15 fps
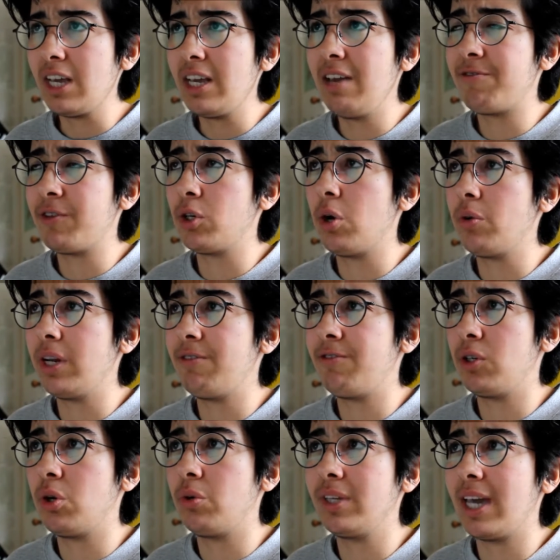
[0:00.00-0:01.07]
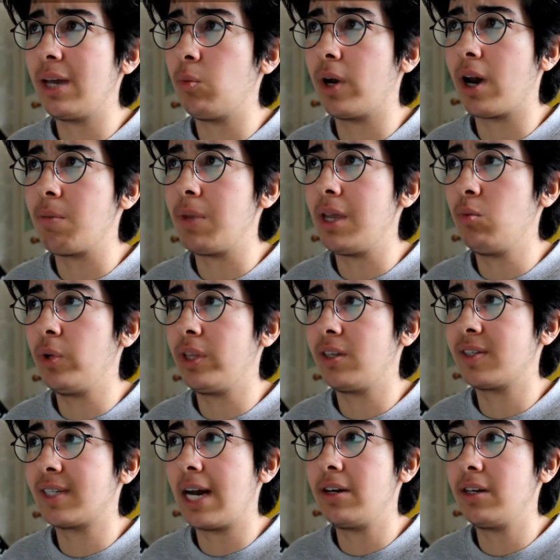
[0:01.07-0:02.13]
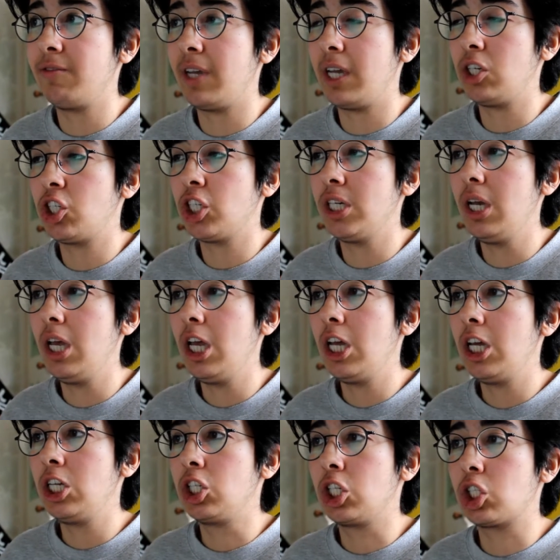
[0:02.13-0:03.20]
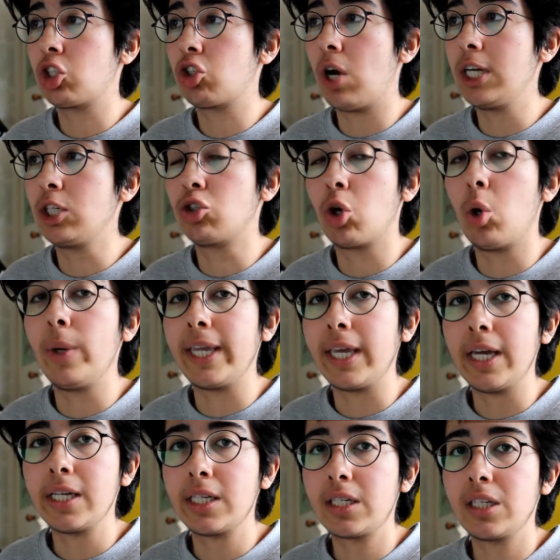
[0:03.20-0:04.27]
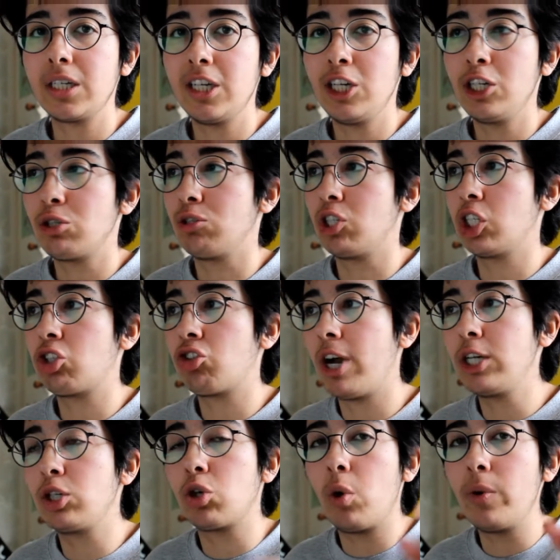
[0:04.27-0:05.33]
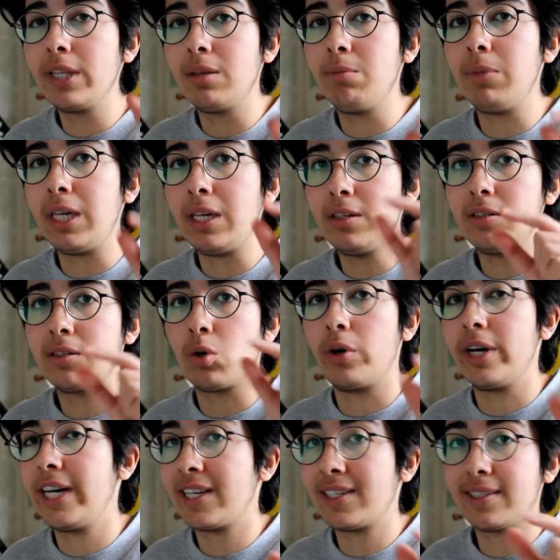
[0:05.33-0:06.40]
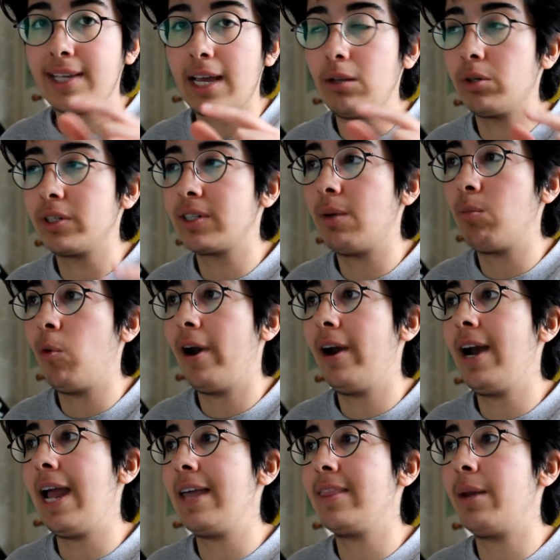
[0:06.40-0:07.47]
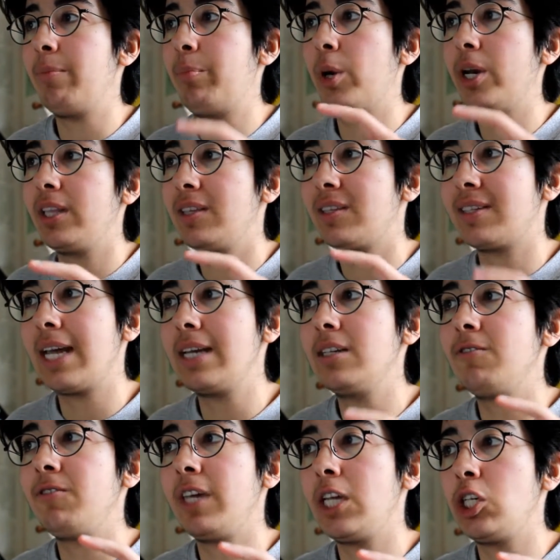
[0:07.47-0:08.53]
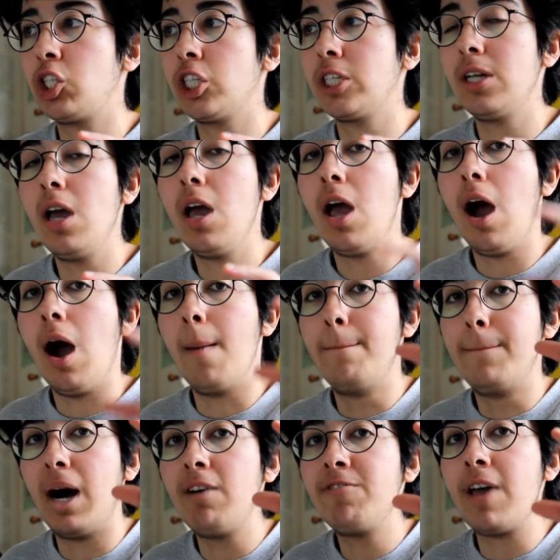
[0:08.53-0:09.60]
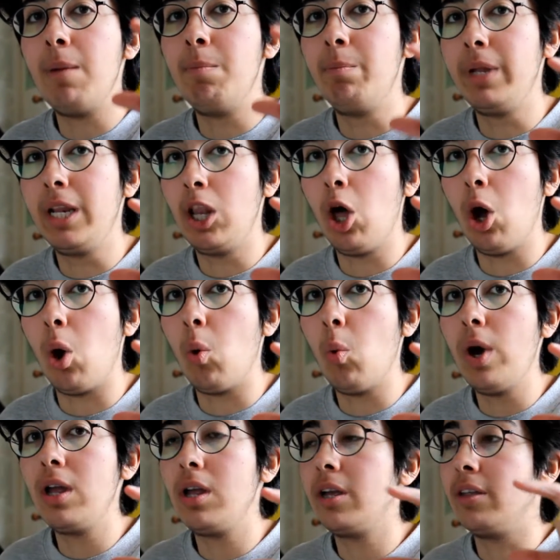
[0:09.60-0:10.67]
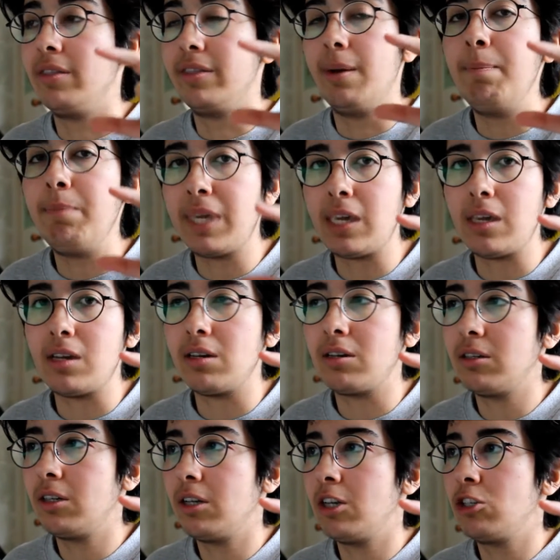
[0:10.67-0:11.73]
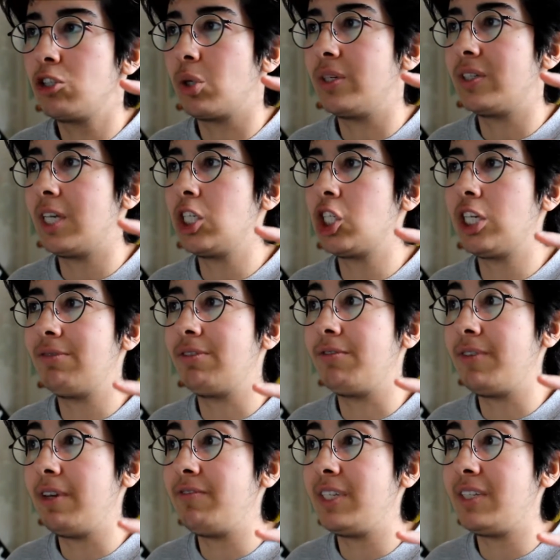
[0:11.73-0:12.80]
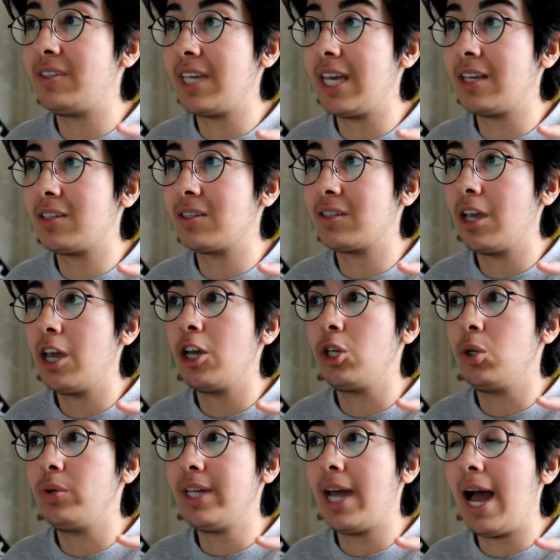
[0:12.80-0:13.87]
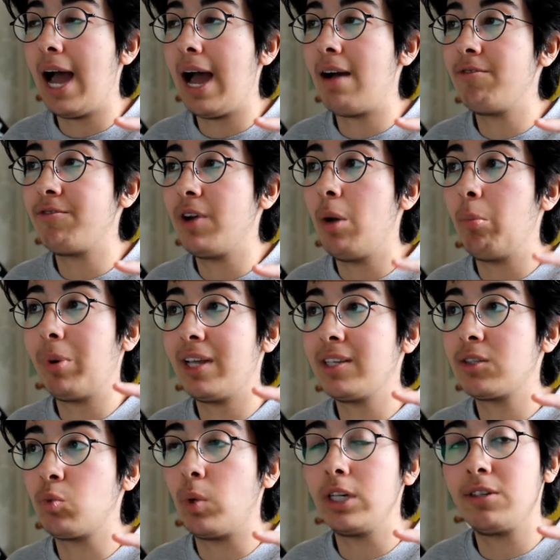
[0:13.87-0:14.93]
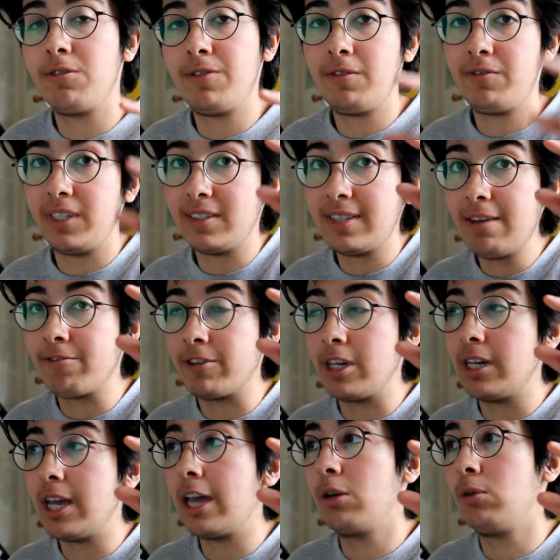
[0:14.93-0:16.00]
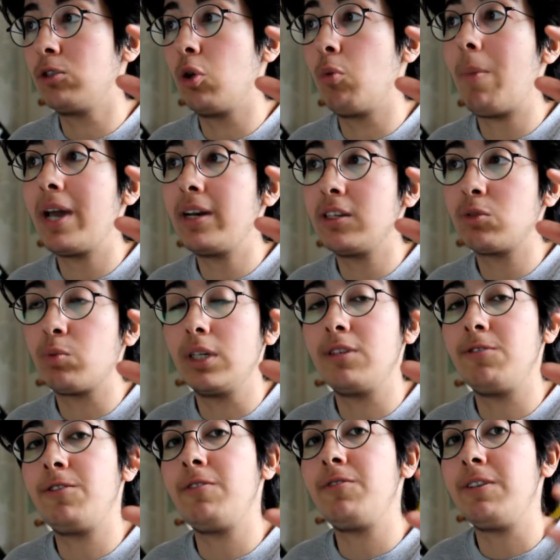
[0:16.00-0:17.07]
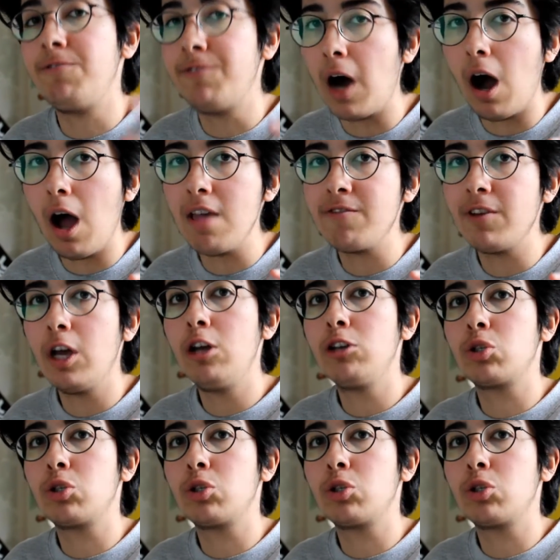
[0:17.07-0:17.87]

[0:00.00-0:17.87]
If you don't get what I mean with the standard deviation, just try drawing it. So just try drawing the means or in Excel or somewhere and then putting the standard deviation above and below the mean. So essentially for 56, you'd have plus 1 to 57 and also minus 1 to 55.